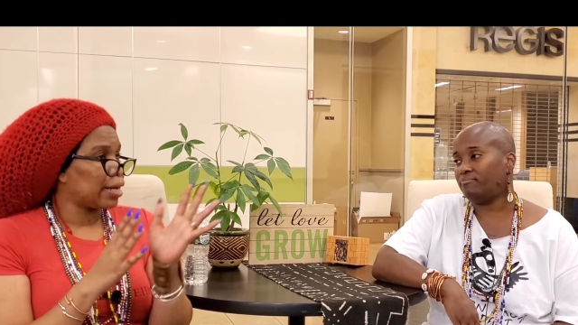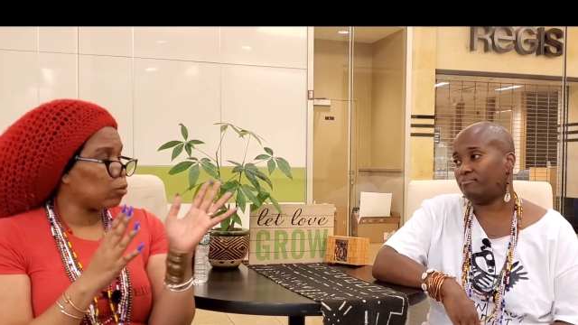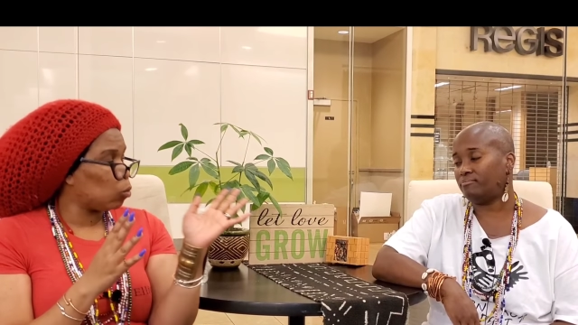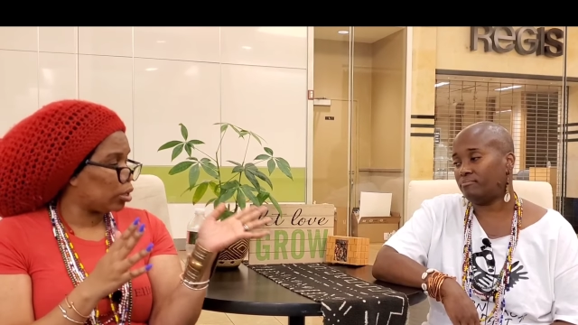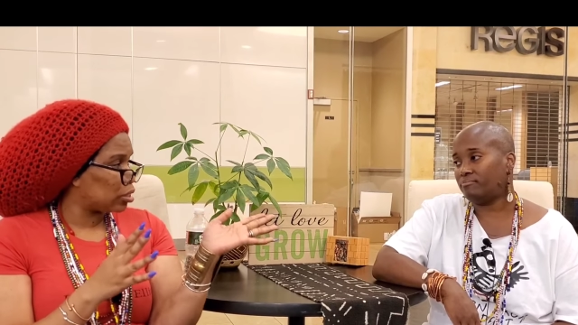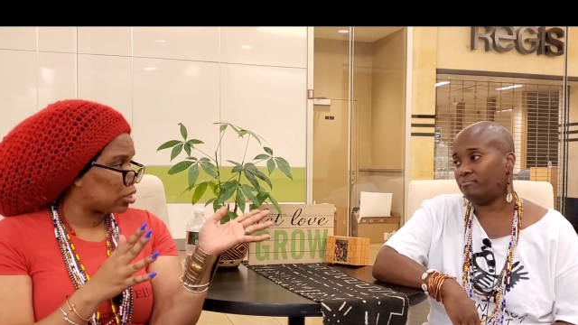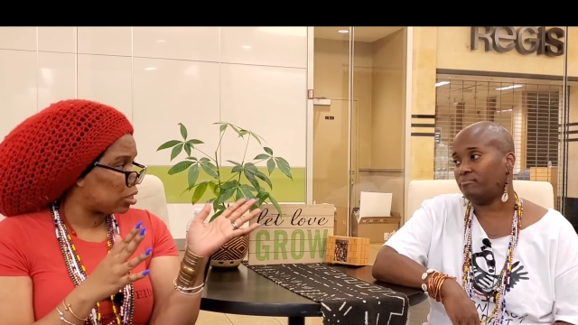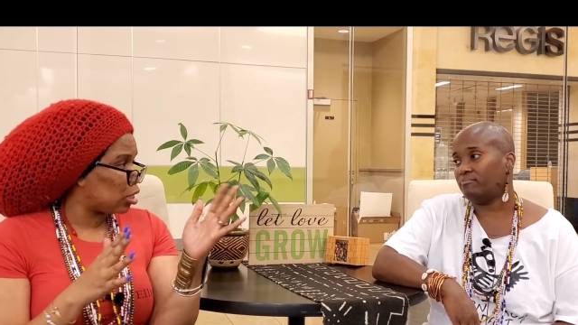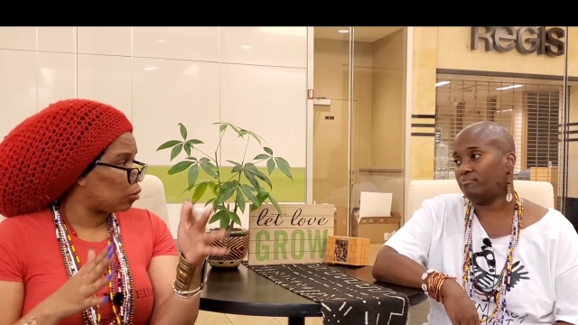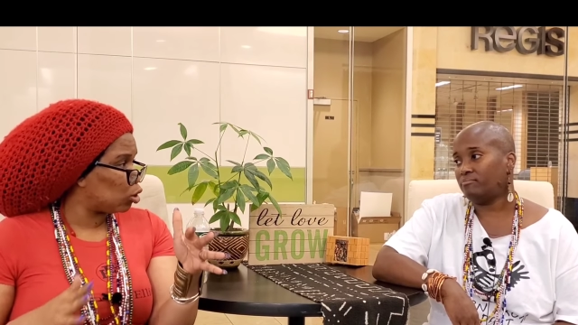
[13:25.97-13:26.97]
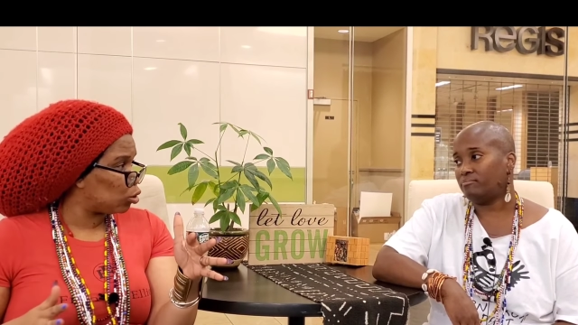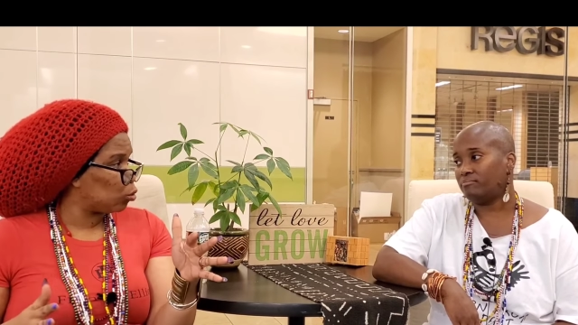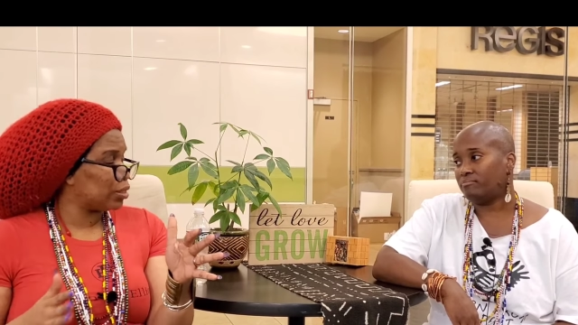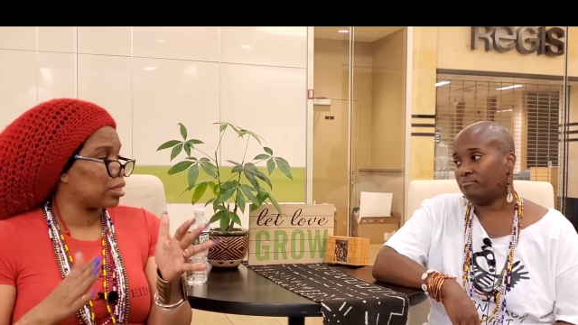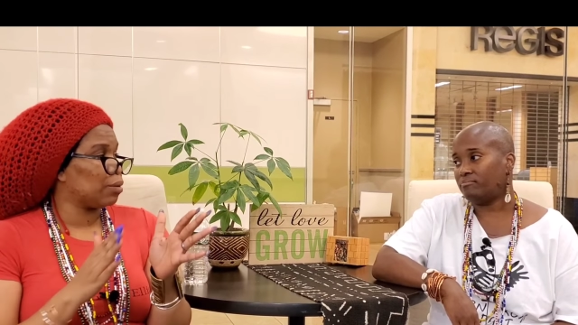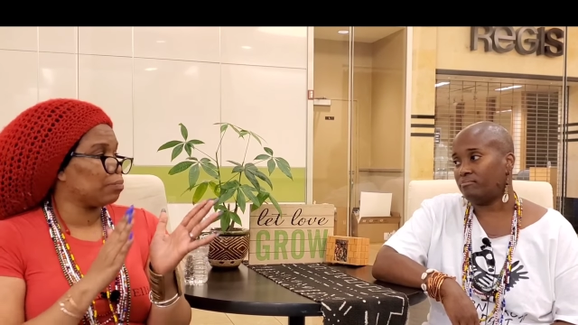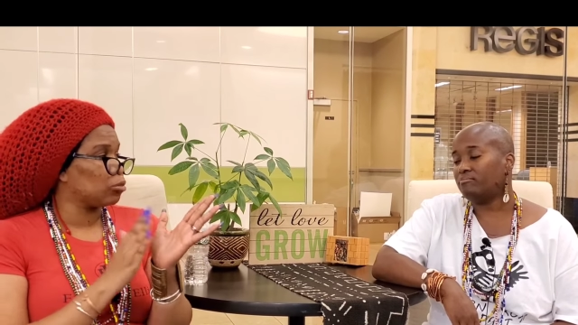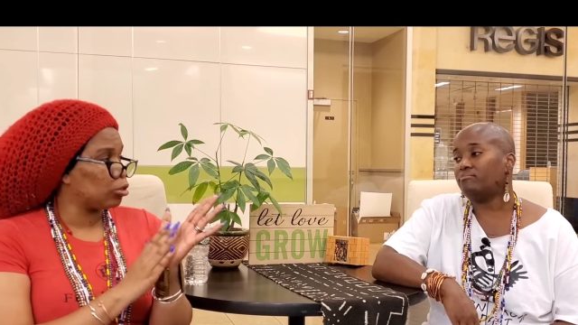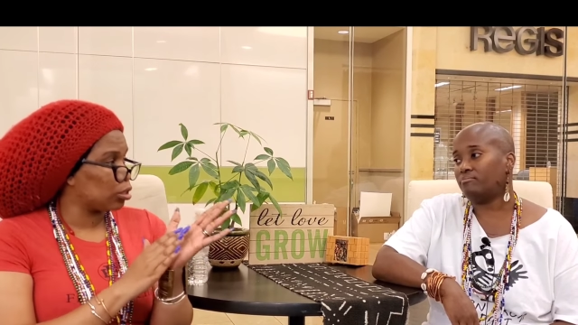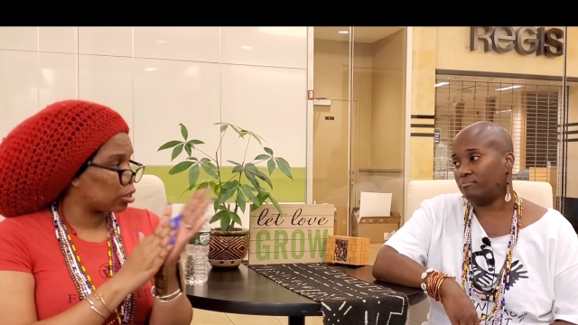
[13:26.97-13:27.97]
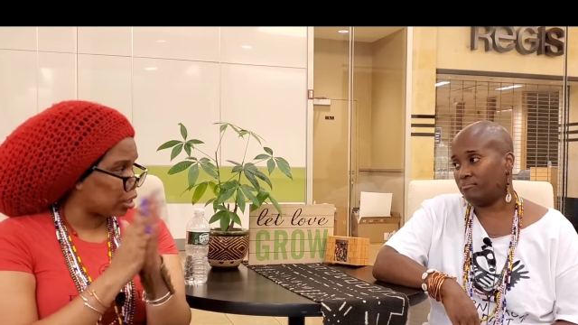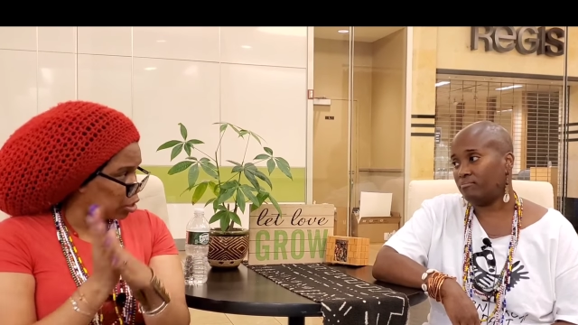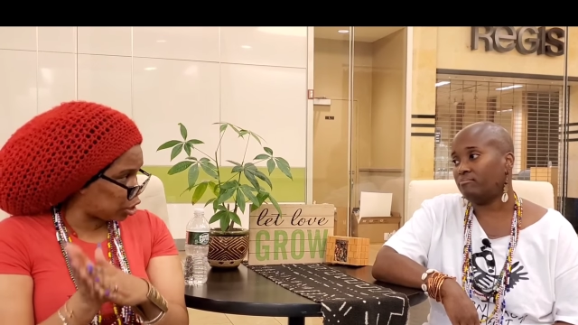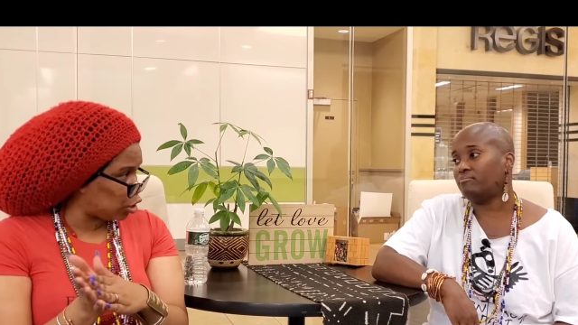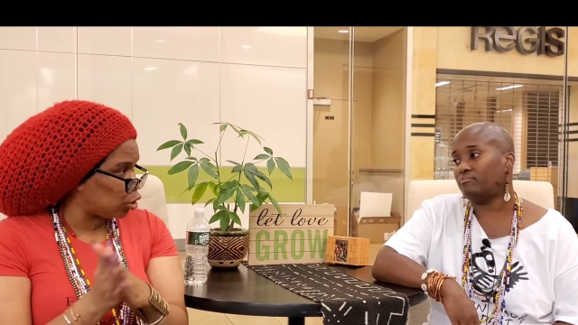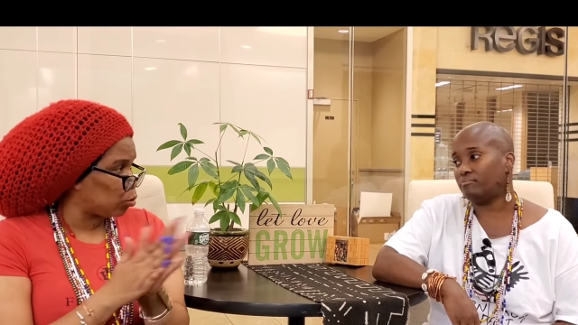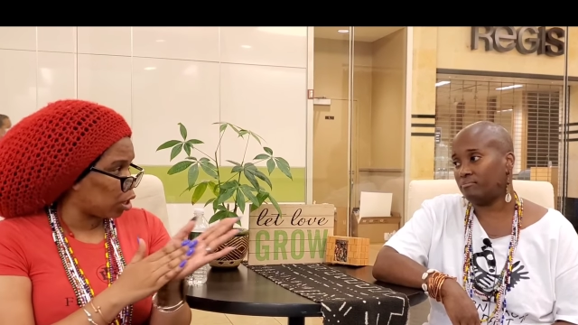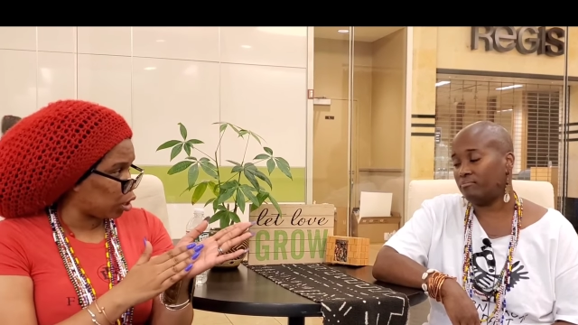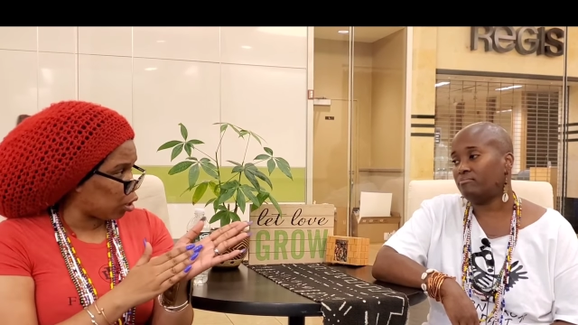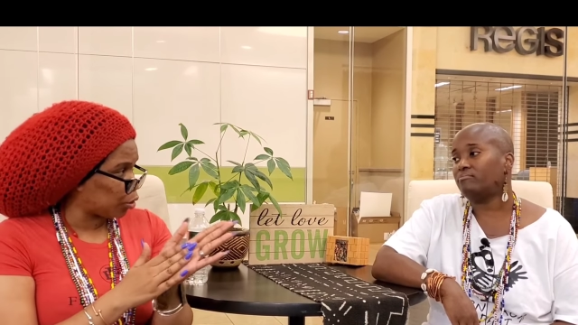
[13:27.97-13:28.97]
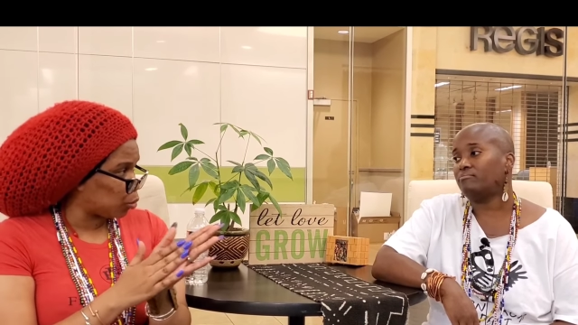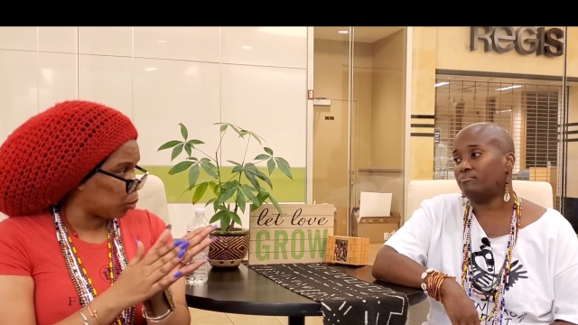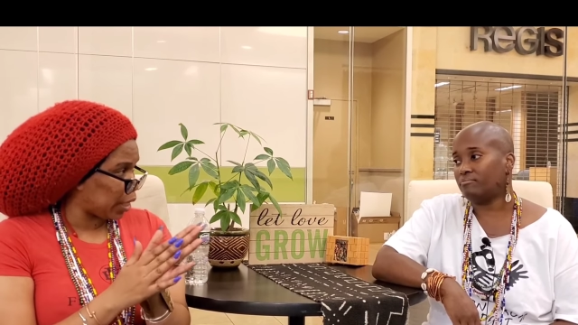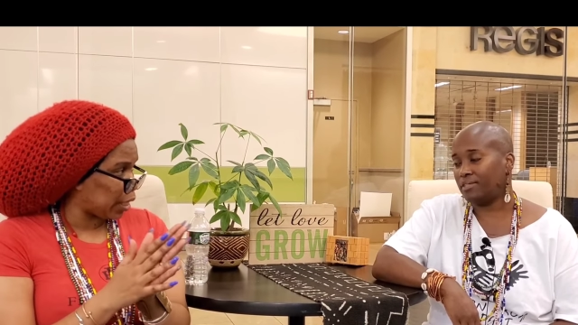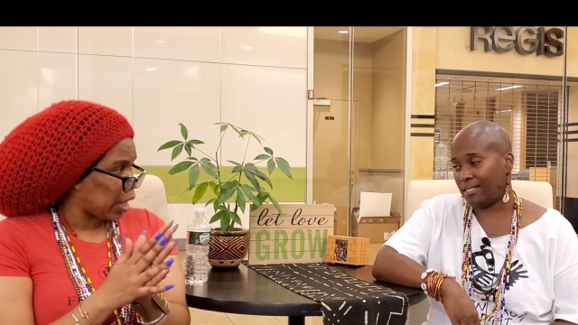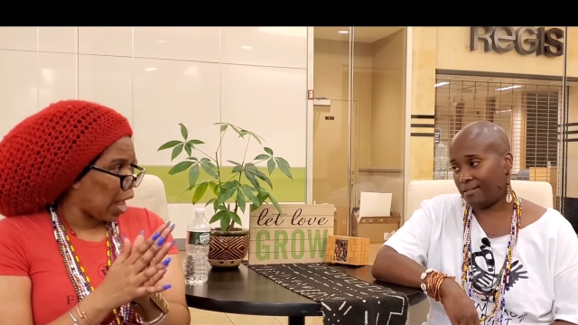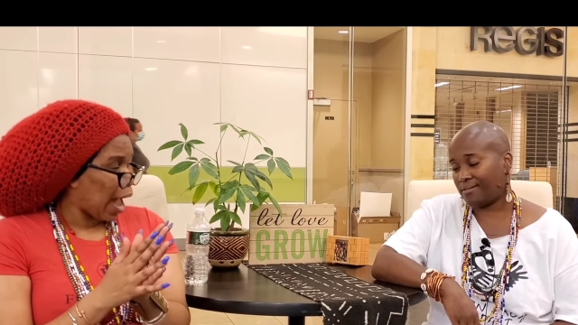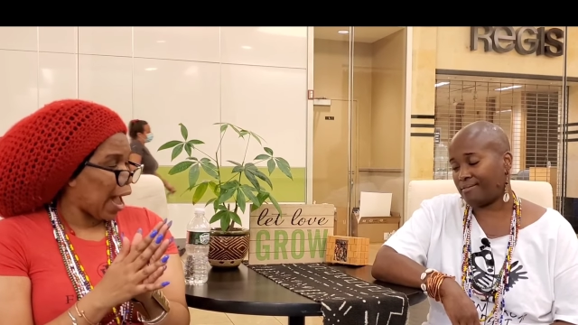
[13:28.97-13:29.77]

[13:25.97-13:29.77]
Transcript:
Speaker 1: and I want to see how you do it, and I'm going to mm-hmm. continue along the way. Yes.